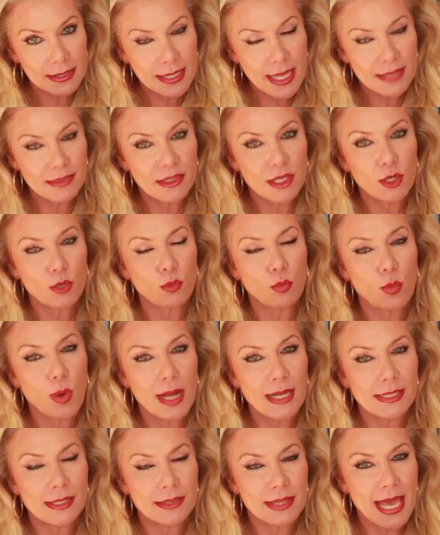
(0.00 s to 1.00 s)
that
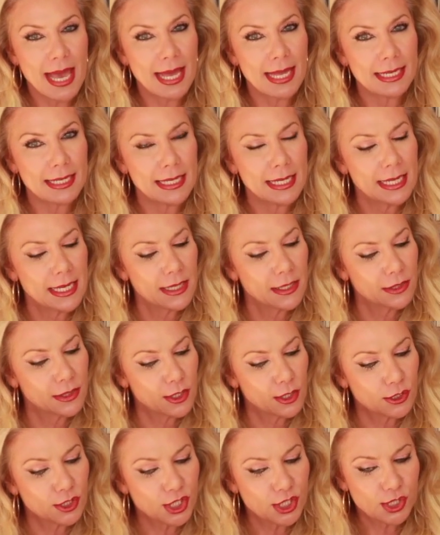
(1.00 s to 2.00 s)

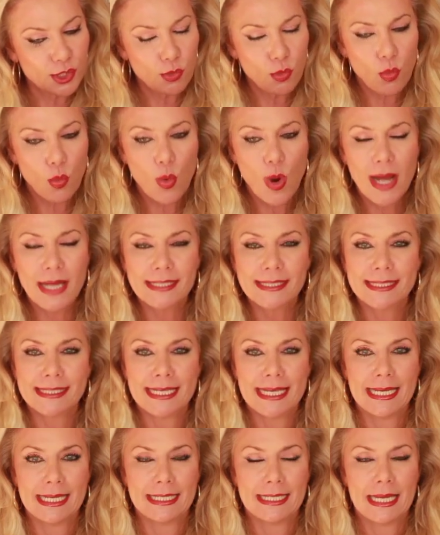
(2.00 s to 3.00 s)
there just
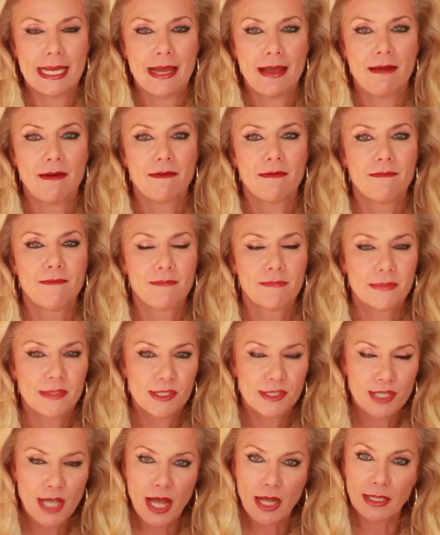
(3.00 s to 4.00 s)
wasn't
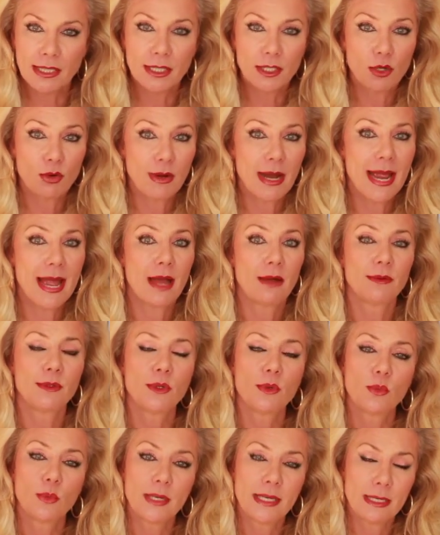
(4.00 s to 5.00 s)
solid
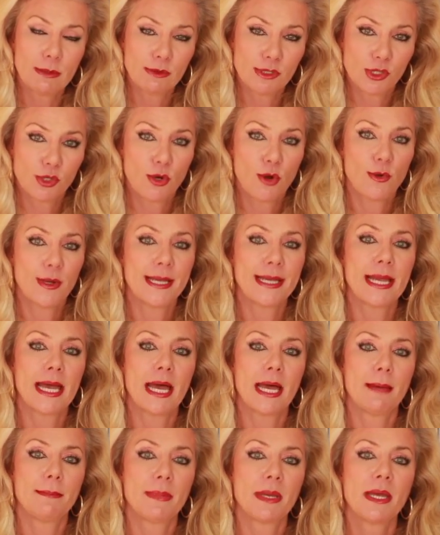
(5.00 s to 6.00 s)
ground when he was growing
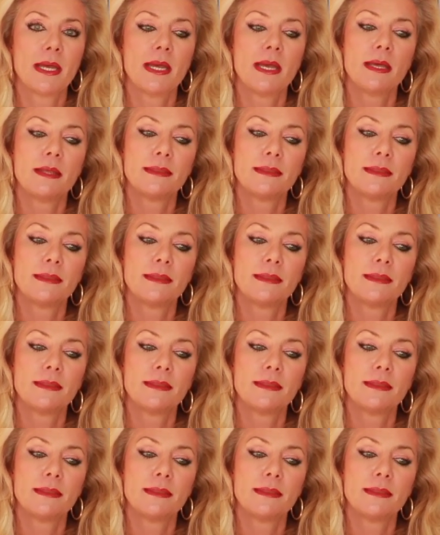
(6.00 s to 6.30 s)
up.